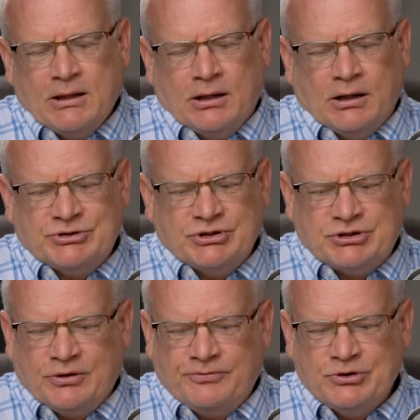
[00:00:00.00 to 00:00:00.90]
I was just
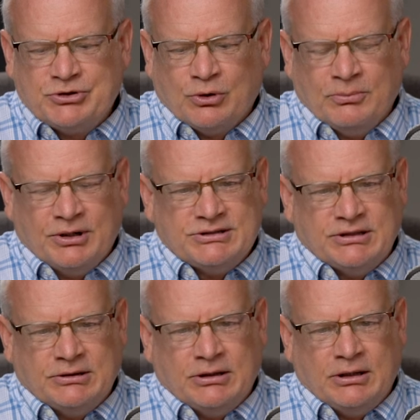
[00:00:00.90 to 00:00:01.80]
here a few short months,
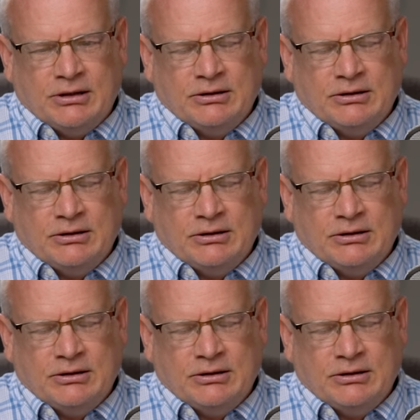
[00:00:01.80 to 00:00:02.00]
and uh,